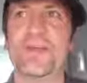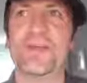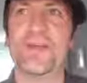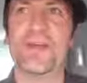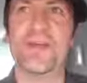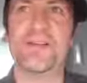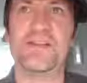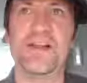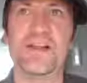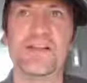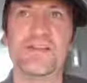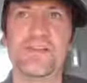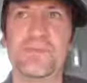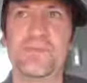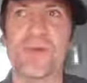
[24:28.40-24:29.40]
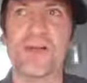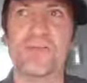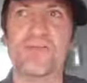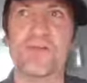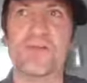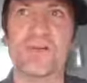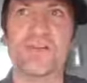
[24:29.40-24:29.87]
yeah, I tell her
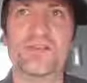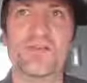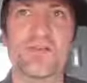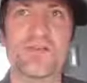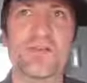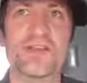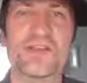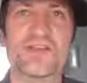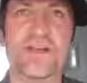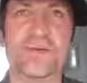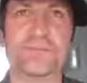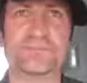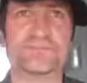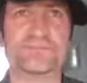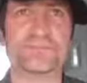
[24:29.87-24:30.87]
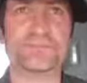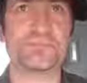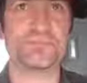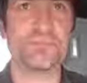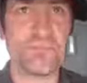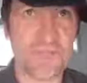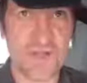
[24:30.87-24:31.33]
metaphoric stories that
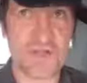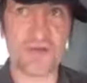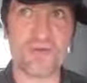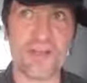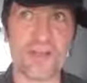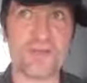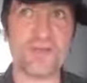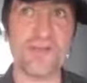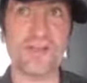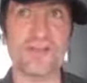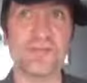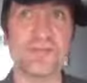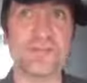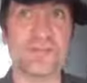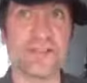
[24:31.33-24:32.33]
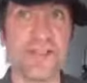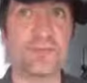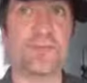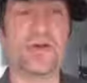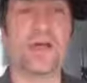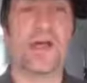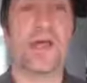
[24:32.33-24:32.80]
create a feeling of
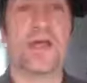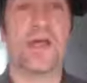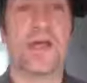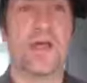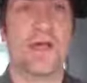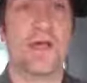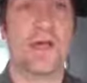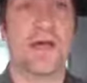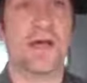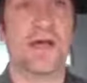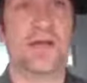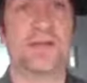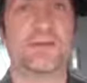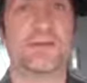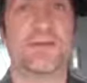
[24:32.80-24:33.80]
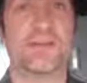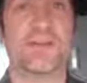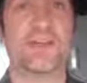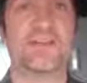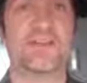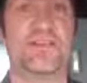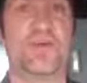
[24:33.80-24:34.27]
sleep, and
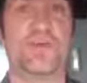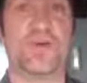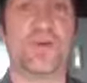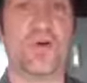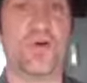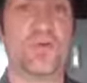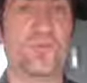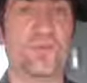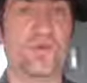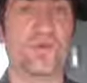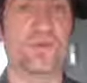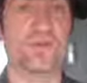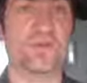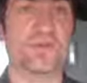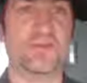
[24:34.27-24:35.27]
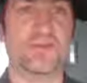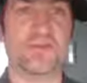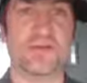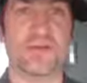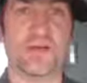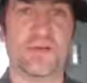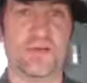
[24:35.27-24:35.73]
things to do with cotton wool and stuff
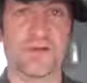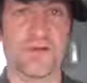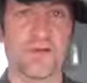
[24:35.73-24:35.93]
like that.